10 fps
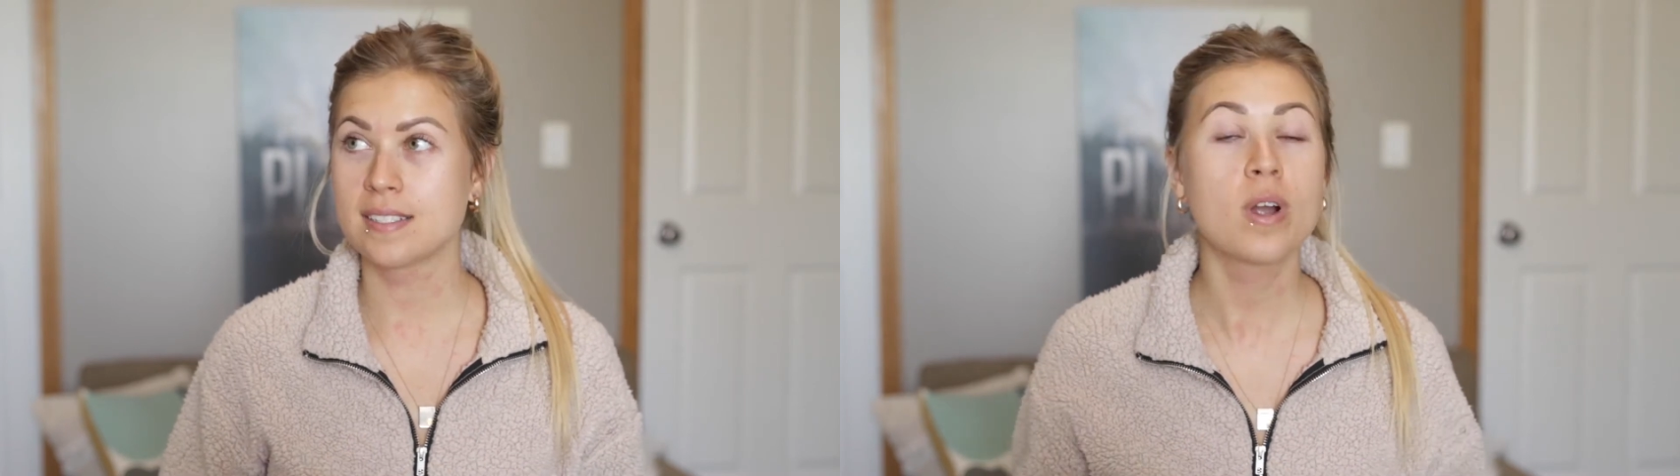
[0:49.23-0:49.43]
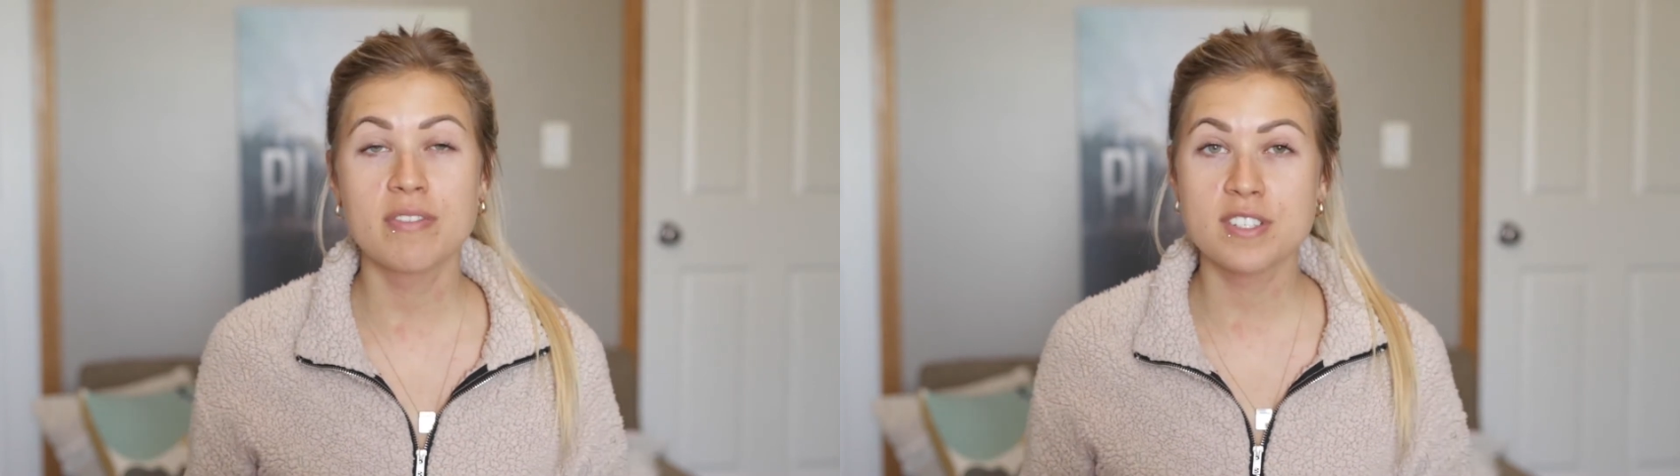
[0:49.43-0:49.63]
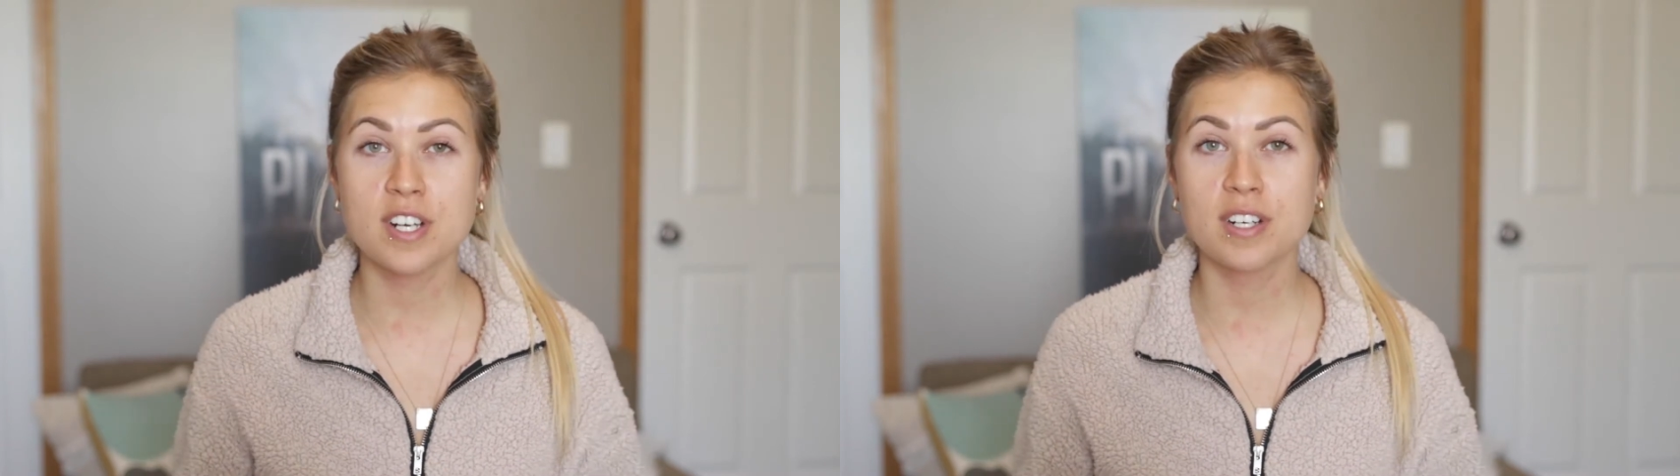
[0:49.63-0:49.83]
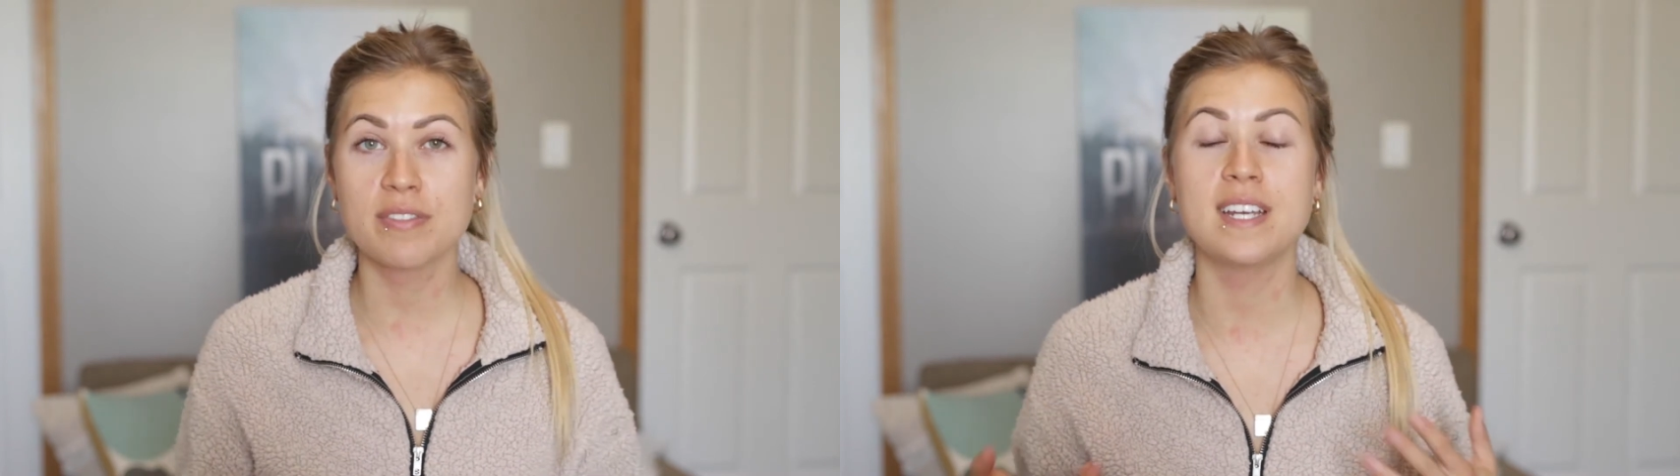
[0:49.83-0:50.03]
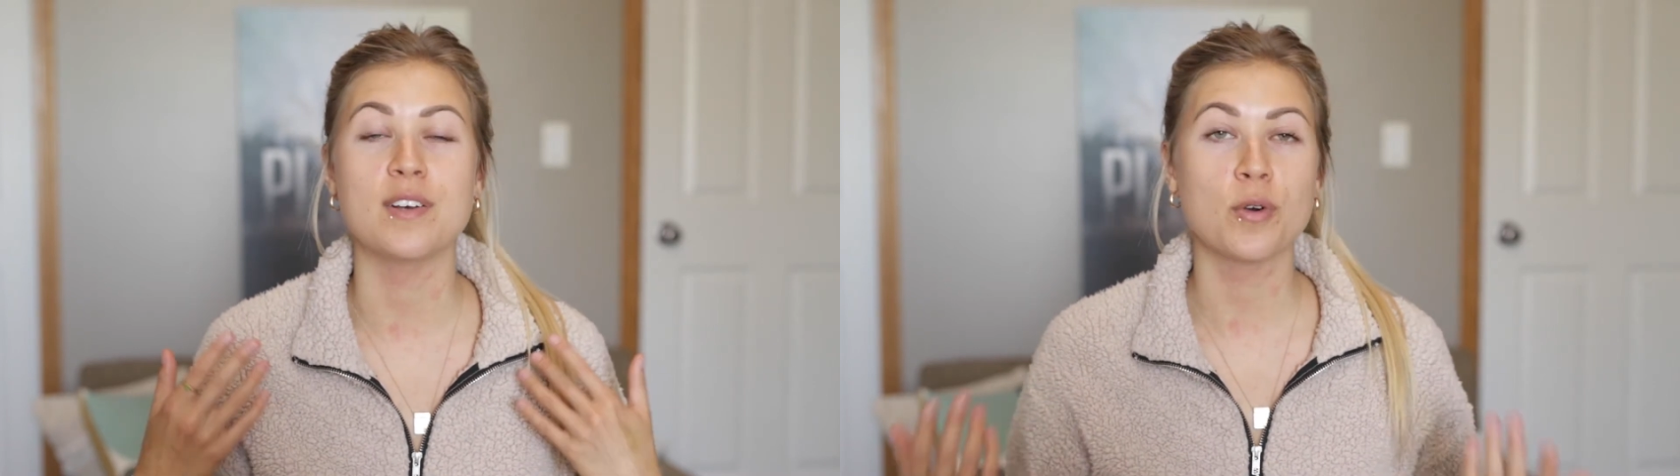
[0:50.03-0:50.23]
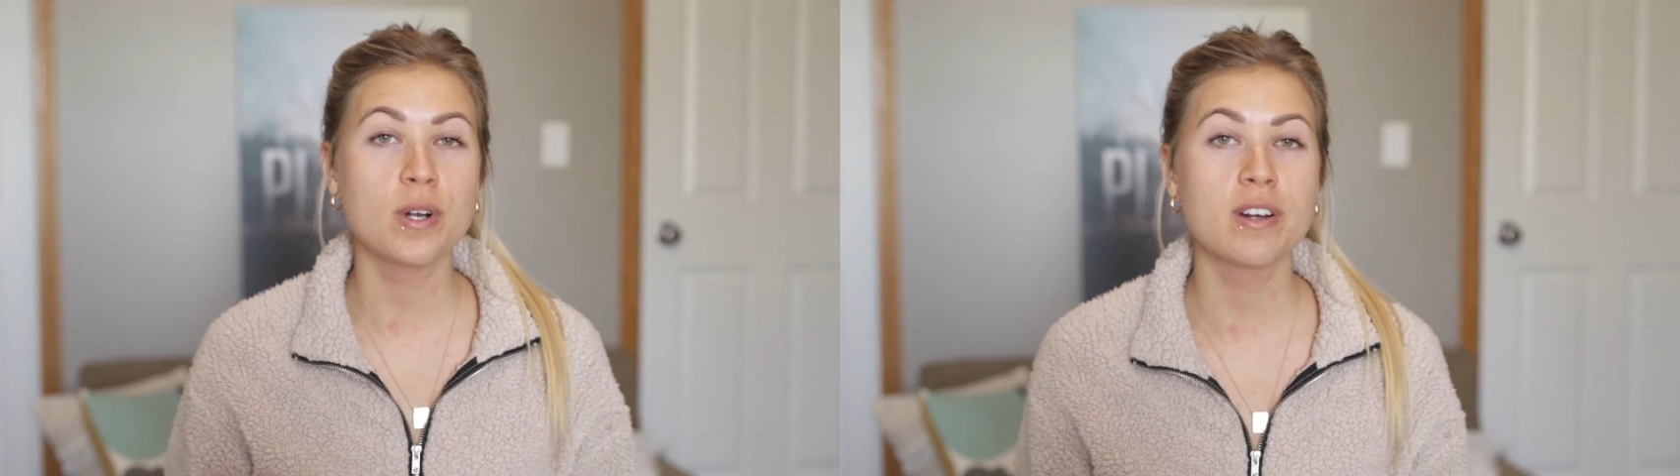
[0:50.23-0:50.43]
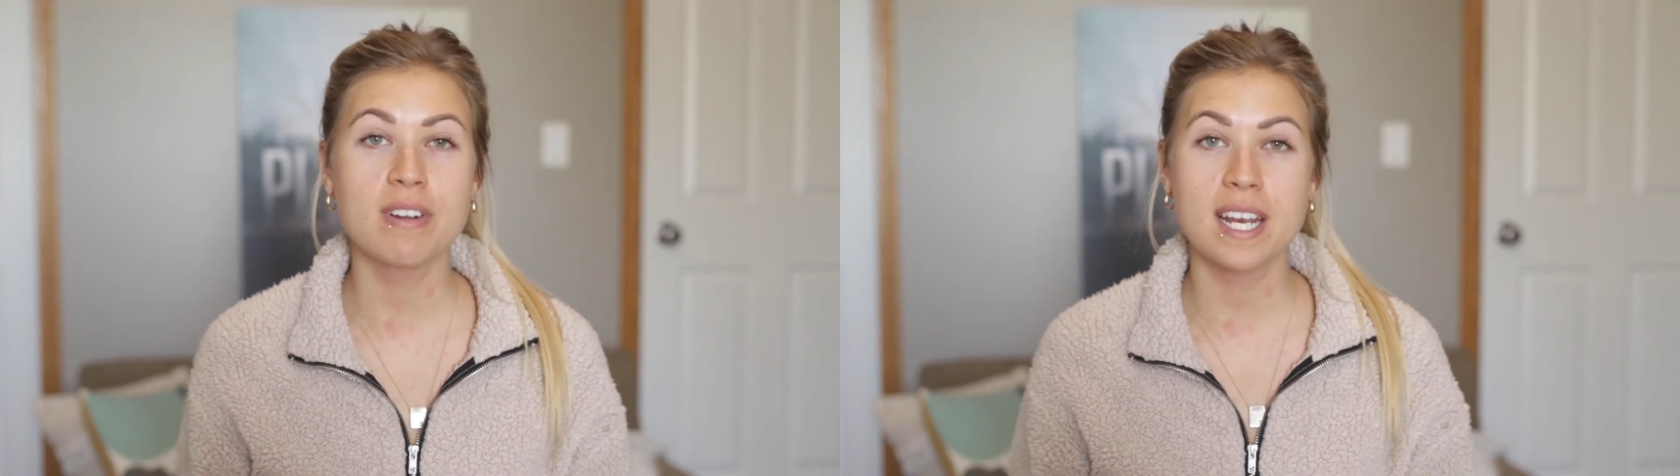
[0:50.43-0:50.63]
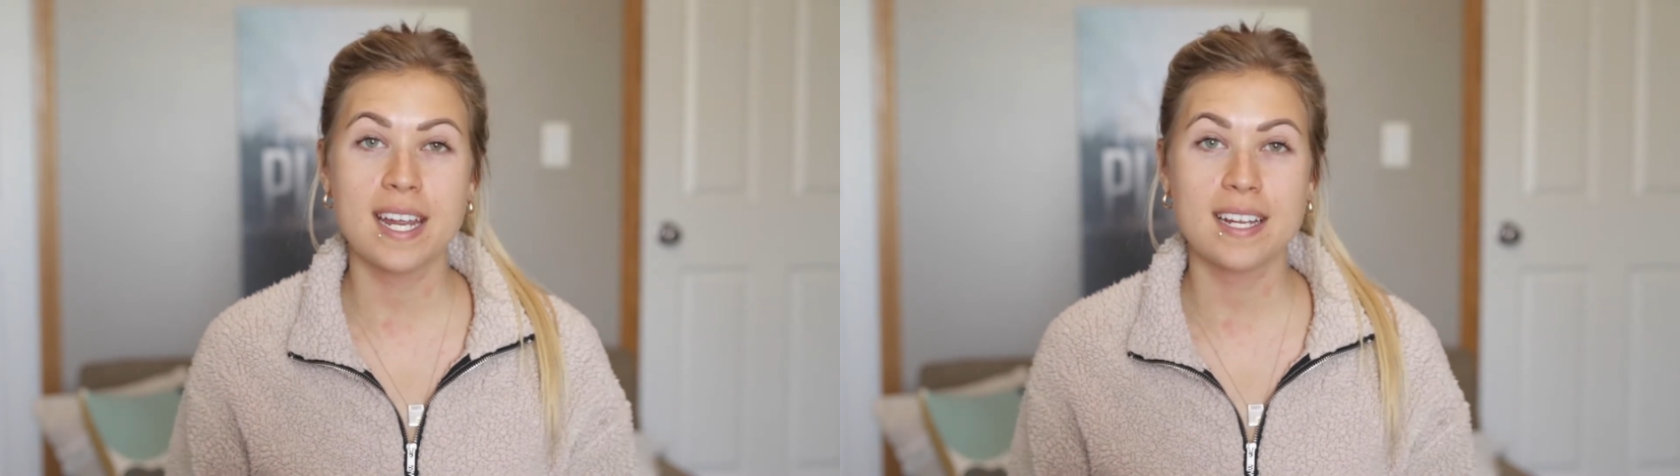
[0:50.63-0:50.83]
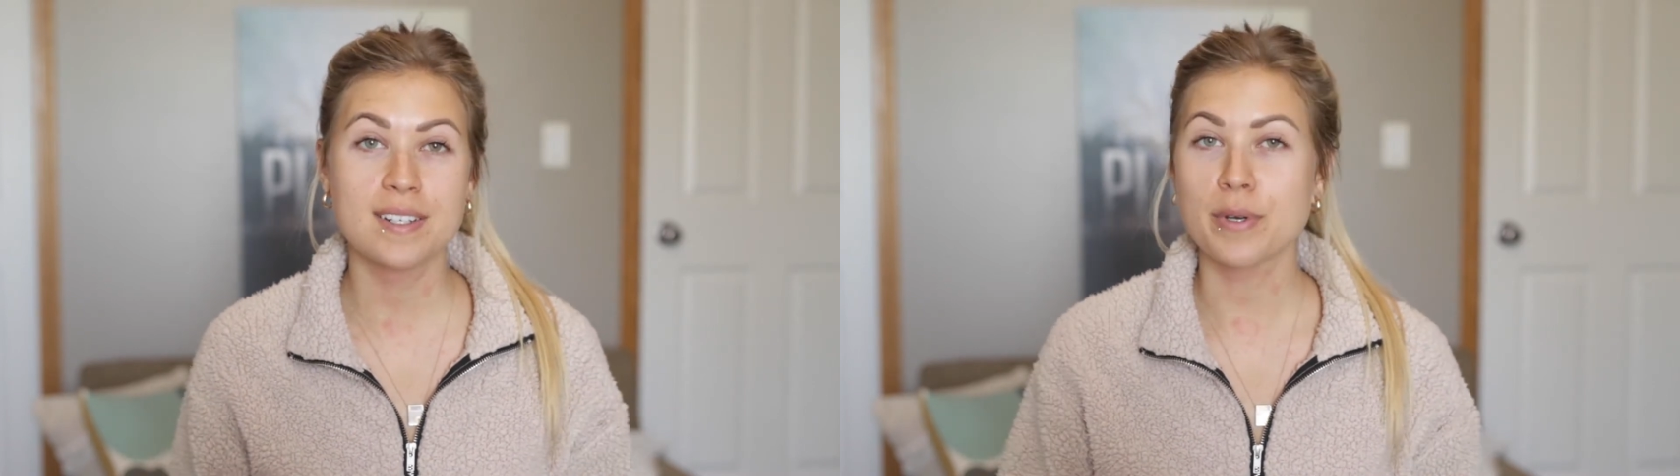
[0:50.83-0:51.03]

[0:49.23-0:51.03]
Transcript: Aura photography and aura reading,